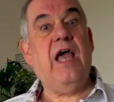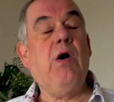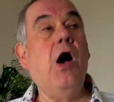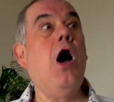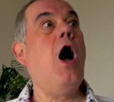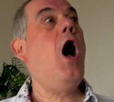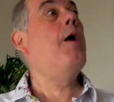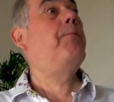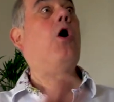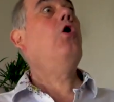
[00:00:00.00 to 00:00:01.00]
they were
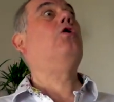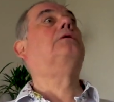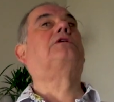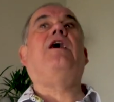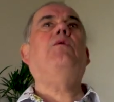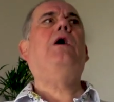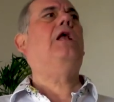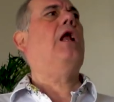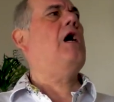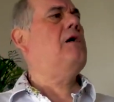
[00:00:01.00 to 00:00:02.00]
appalled. They were
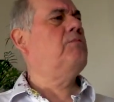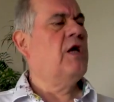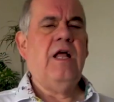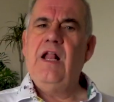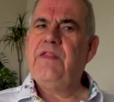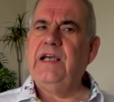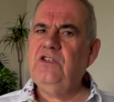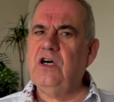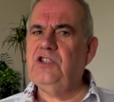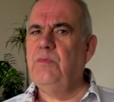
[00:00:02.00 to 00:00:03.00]
alarmed.
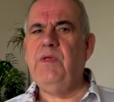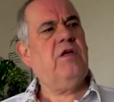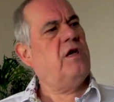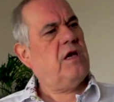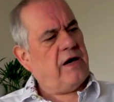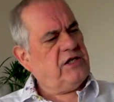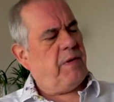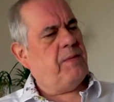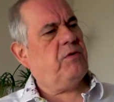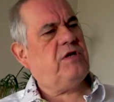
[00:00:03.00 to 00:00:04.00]
That's not something that nice
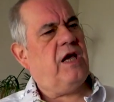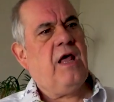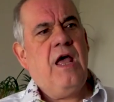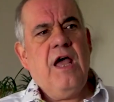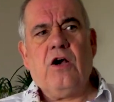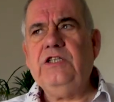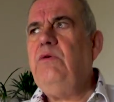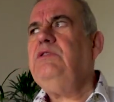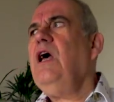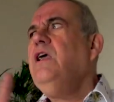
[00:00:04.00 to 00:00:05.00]
people did, because
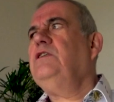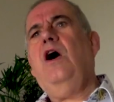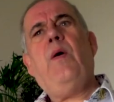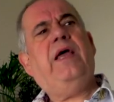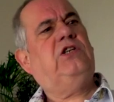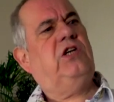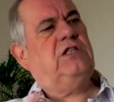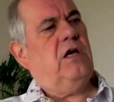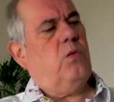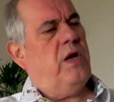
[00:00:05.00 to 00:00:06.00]
it was like so edgy,
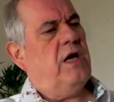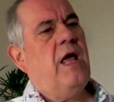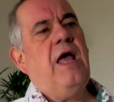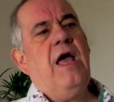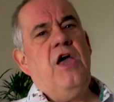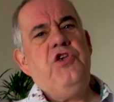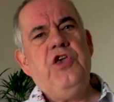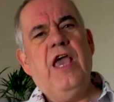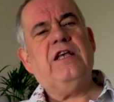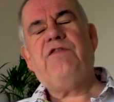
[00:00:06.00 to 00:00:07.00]
so weird.
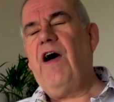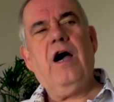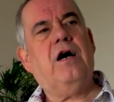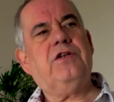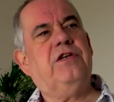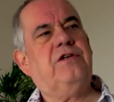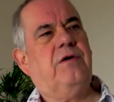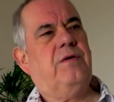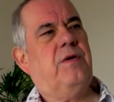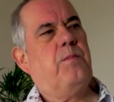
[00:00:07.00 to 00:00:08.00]
It's very hard
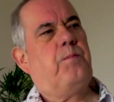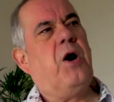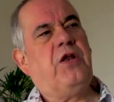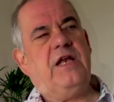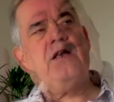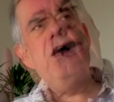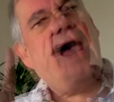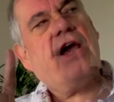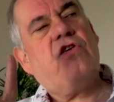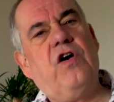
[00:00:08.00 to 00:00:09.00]
to put it
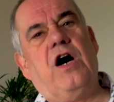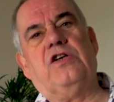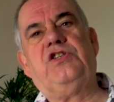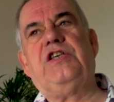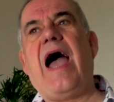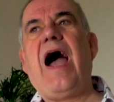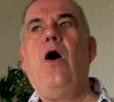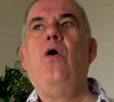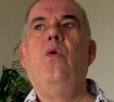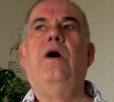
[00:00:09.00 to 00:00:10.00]
across
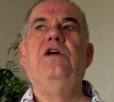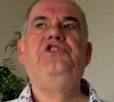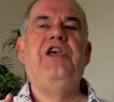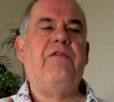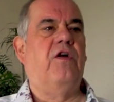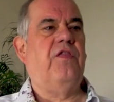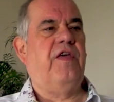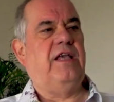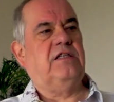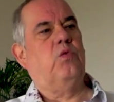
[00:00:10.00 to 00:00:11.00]
how different
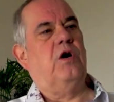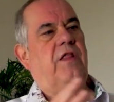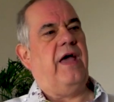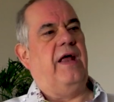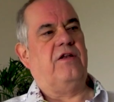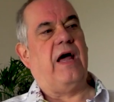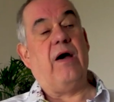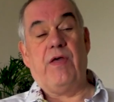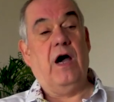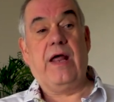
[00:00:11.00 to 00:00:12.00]
things were then to
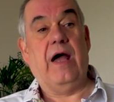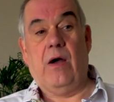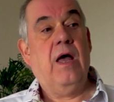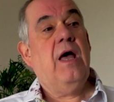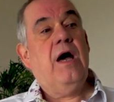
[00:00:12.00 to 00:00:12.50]
how they are now.